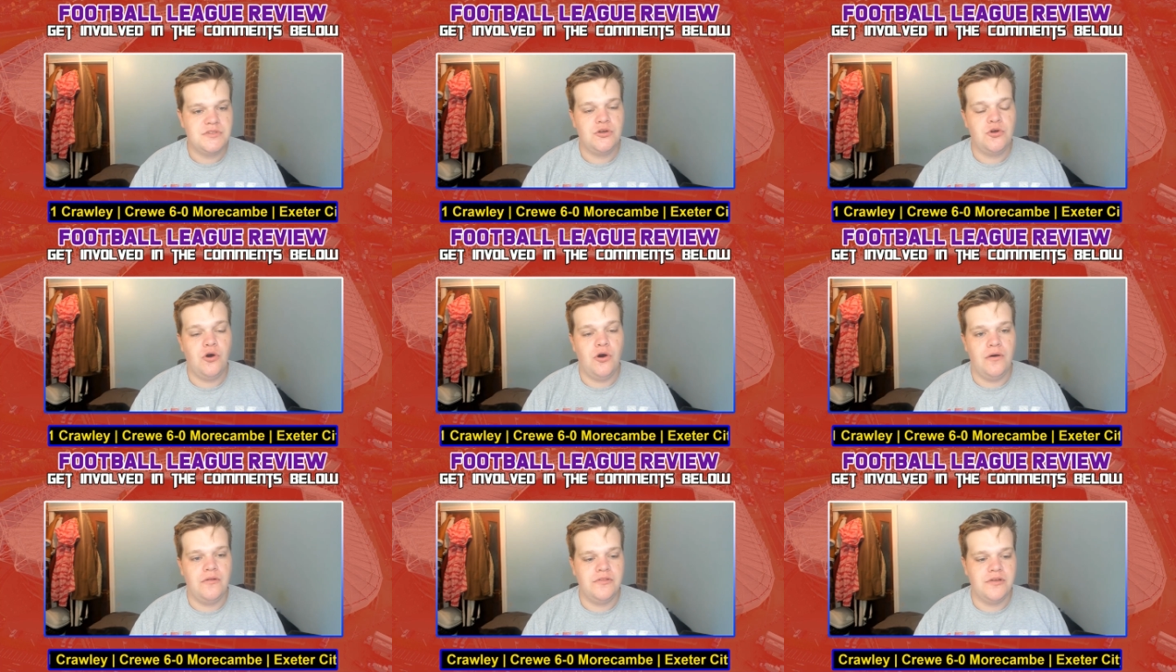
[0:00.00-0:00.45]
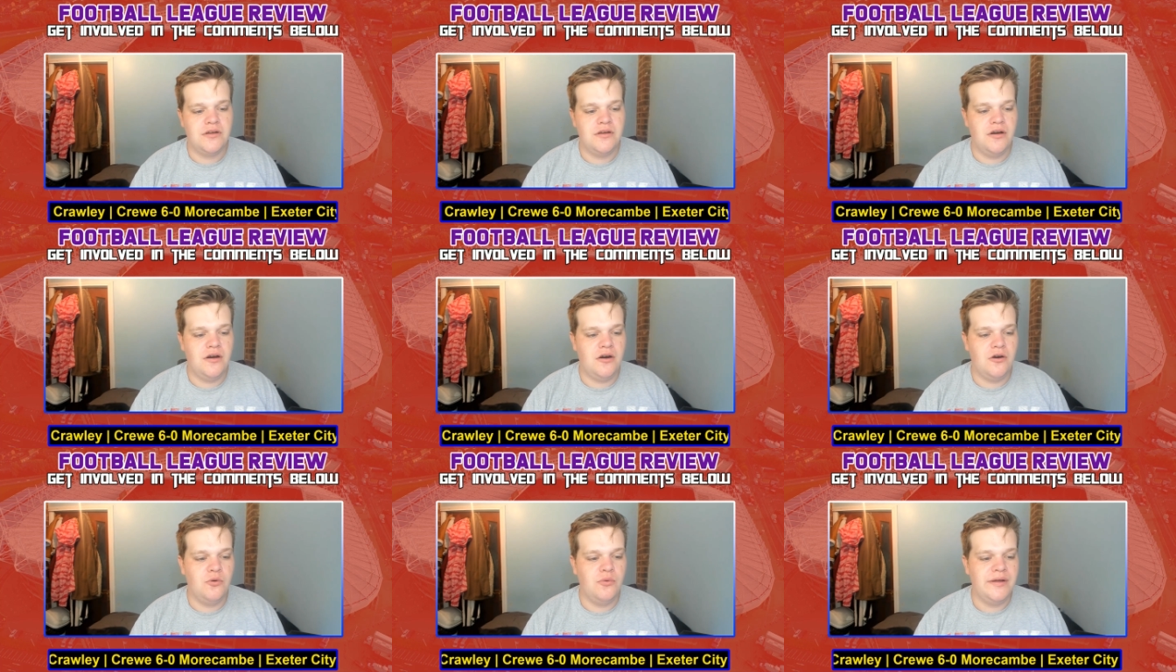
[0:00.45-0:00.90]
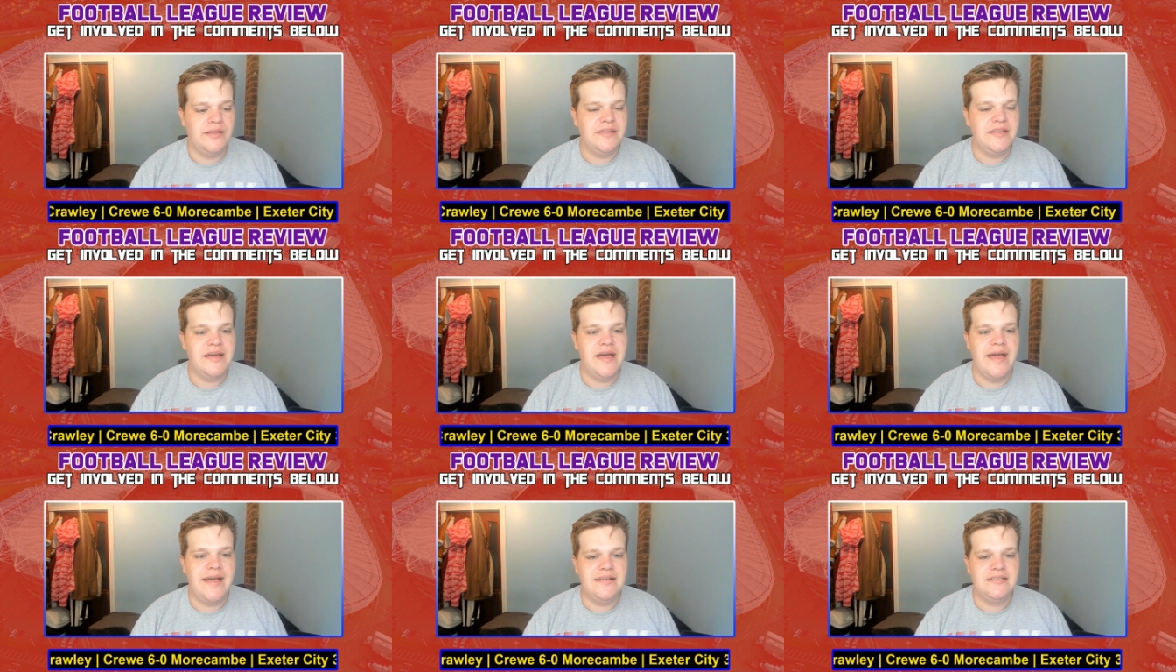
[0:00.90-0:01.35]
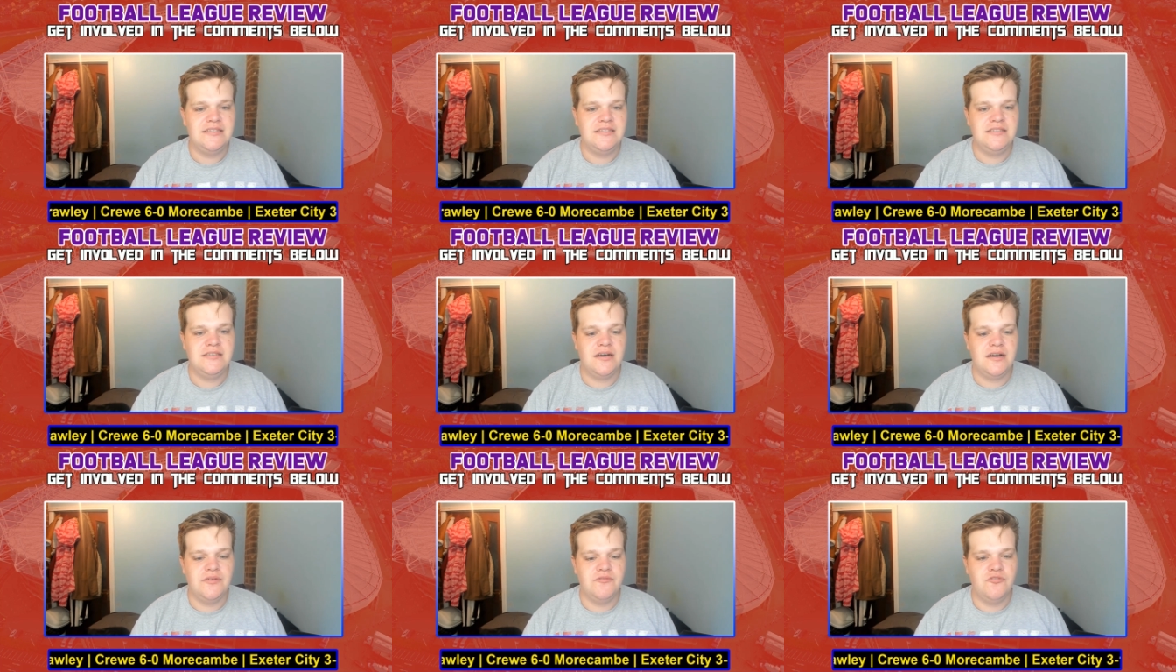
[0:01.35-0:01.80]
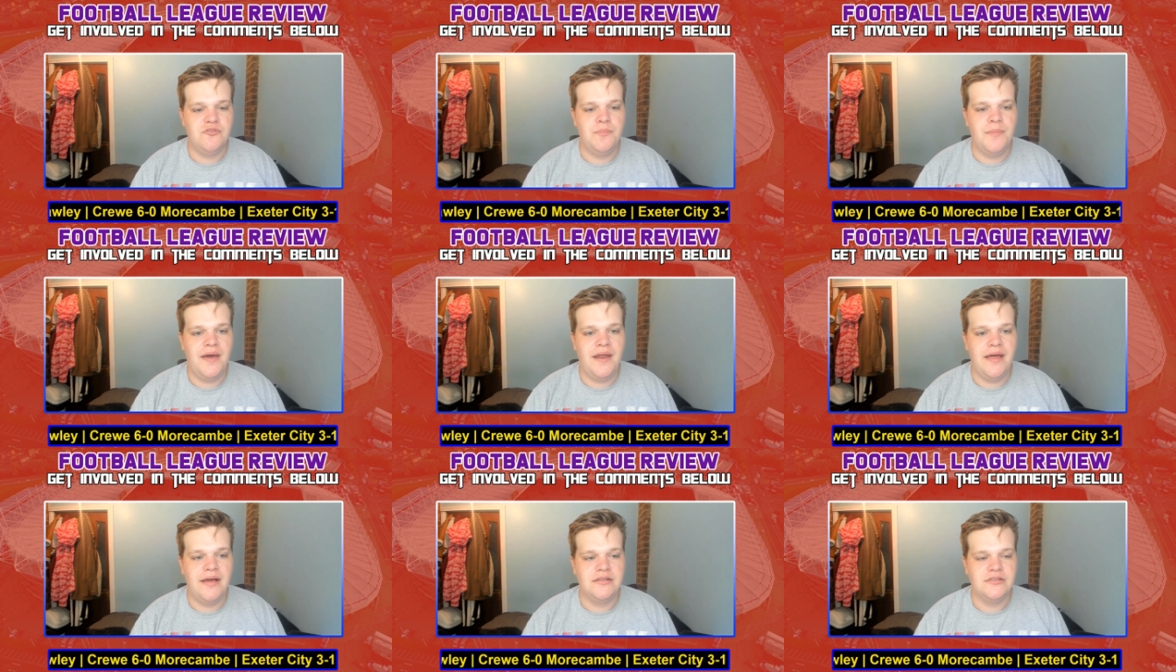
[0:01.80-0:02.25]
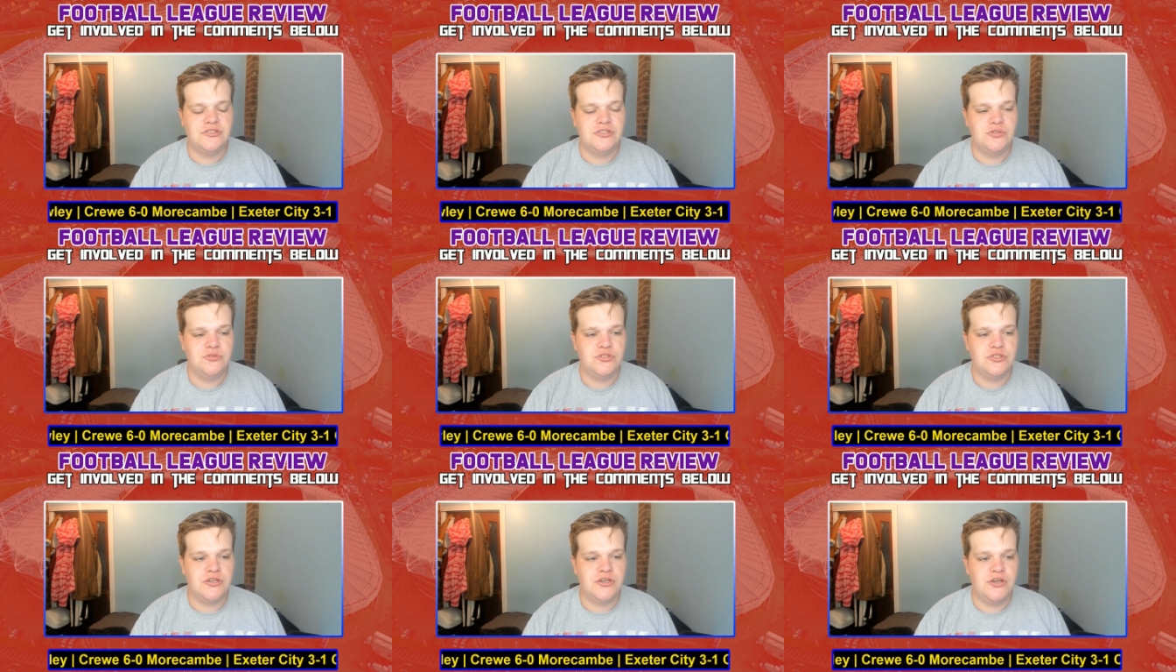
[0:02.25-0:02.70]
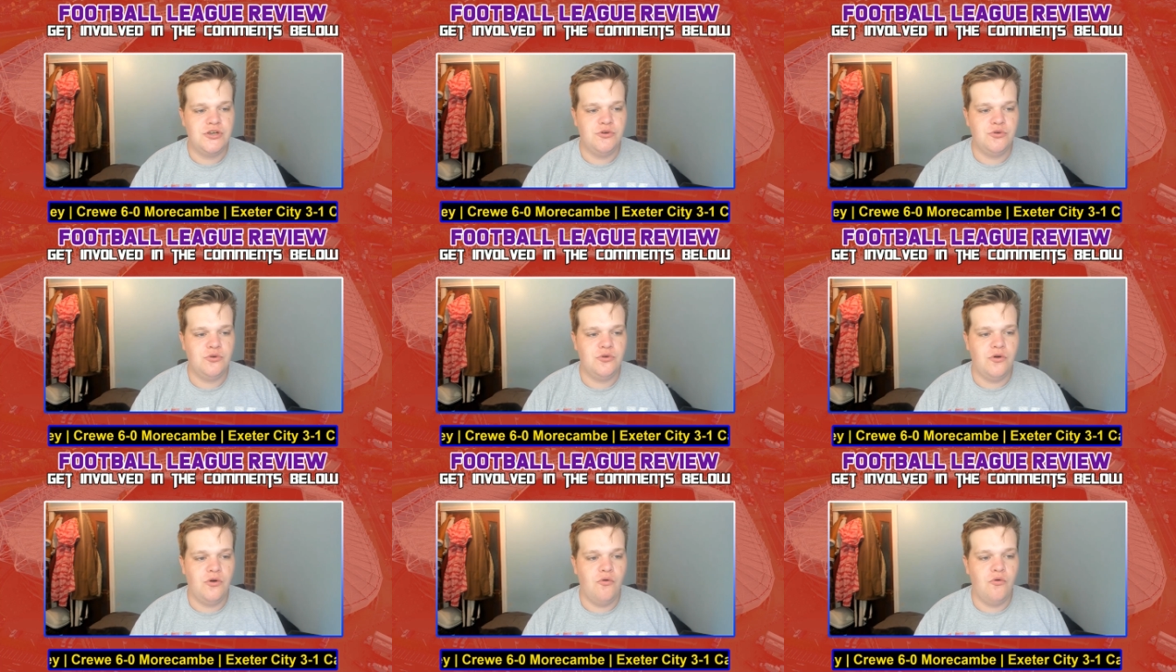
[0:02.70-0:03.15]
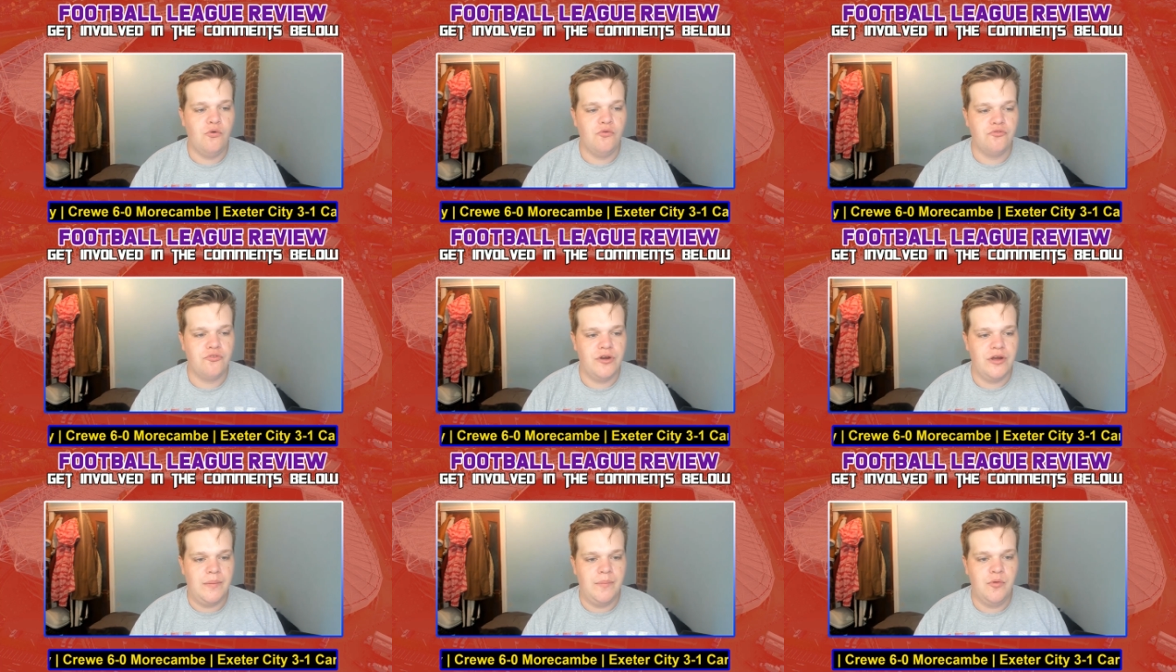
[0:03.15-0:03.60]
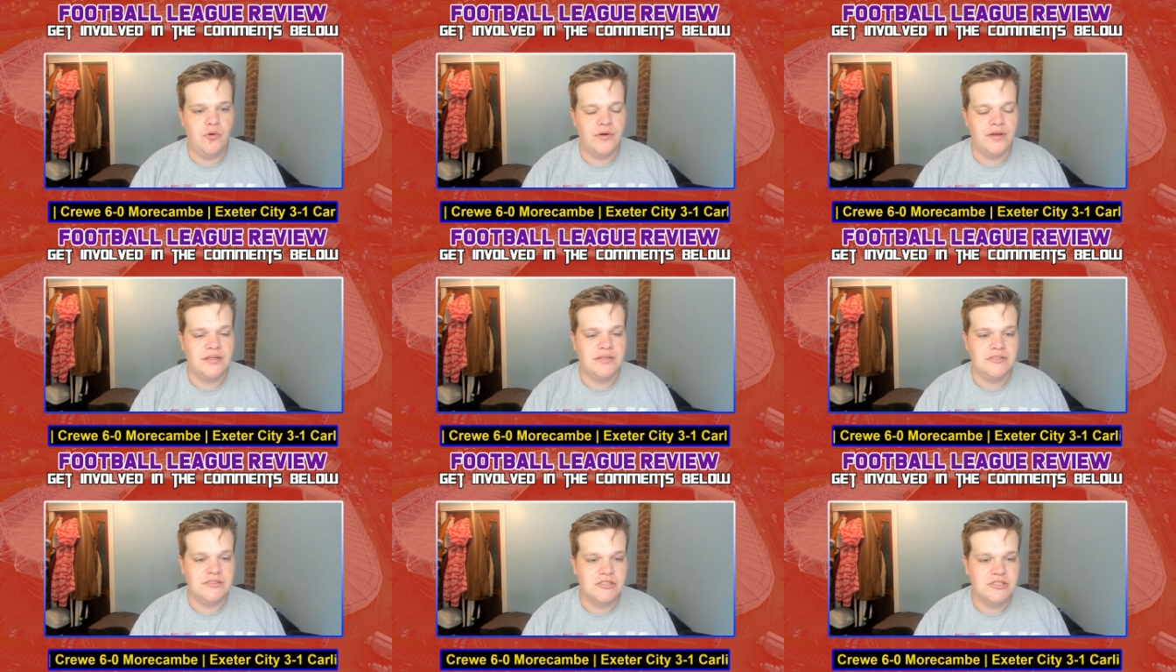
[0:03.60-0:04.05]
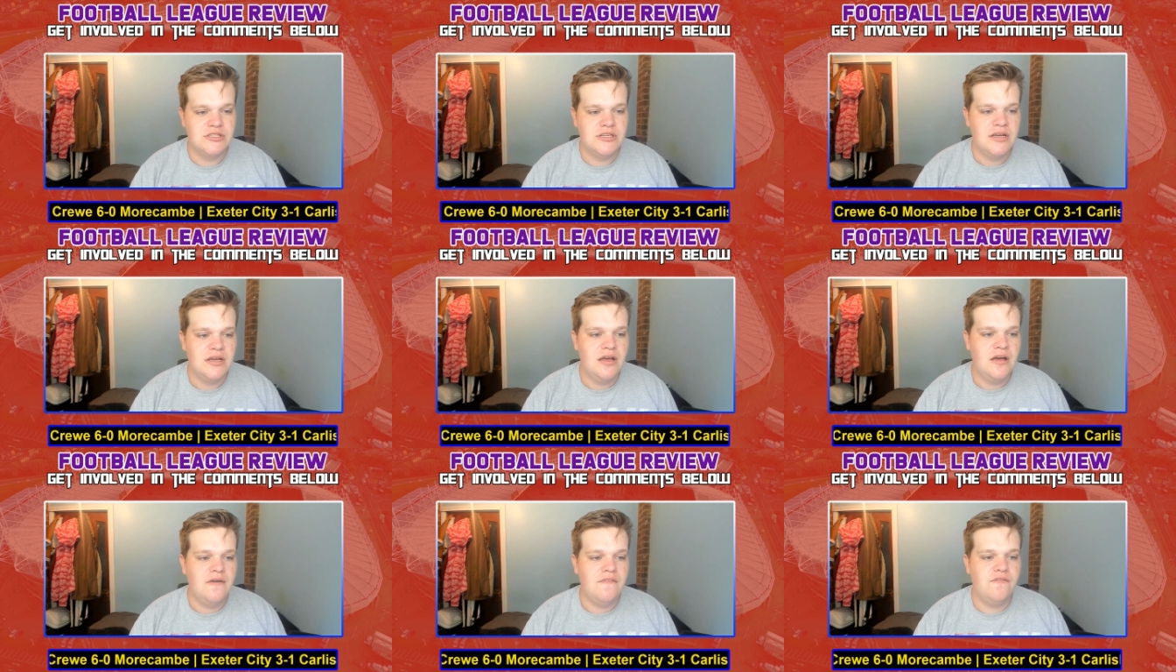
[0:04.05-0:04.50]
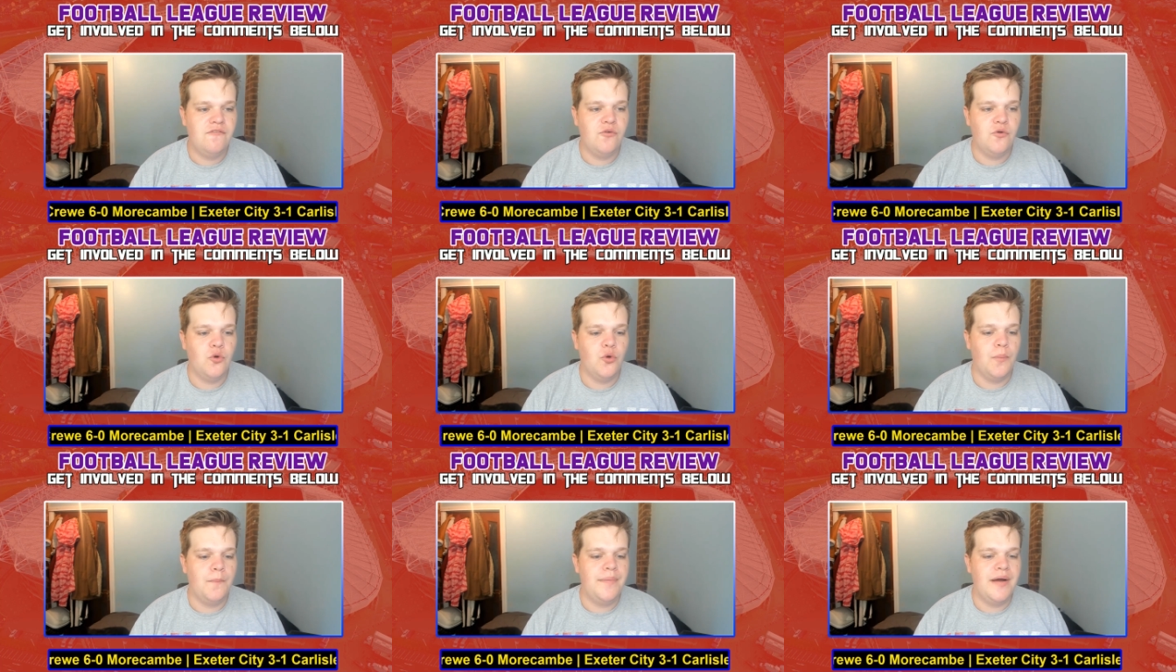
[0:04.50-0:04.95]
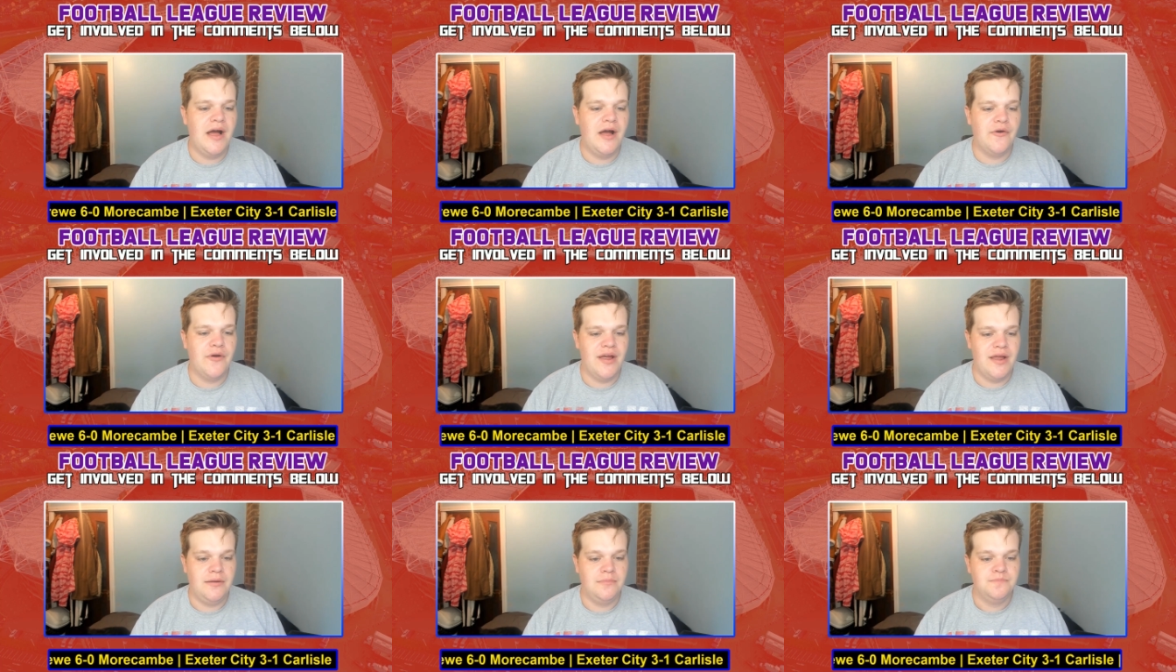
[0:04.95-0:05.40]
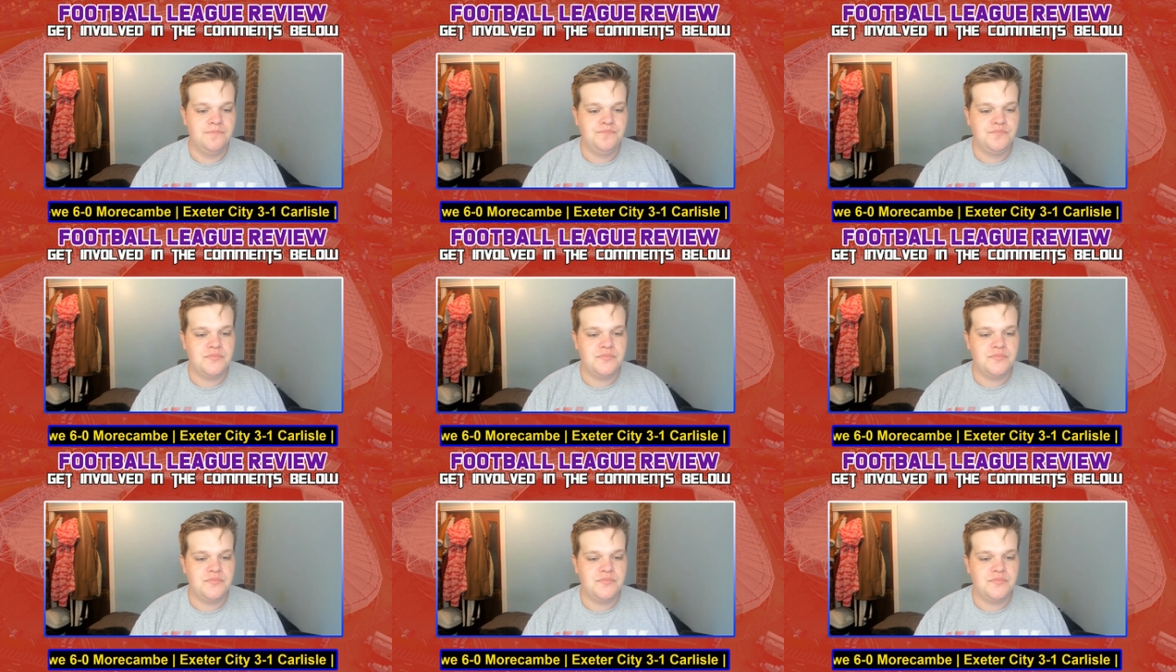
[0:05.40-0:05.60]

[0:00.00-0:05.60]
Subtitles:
got the goal in the 89th minute to secure all 3 points for Bury.